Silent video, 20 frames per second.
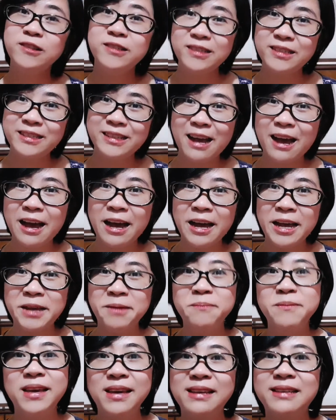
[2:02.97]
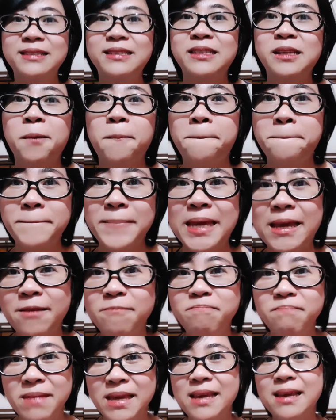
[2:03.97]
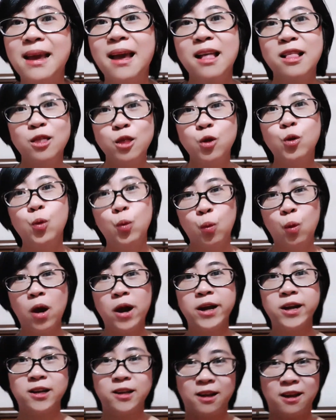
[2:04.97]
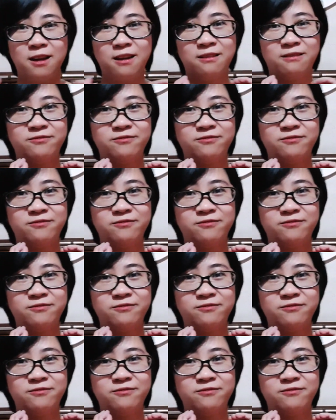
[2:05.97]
the time is LUARCA.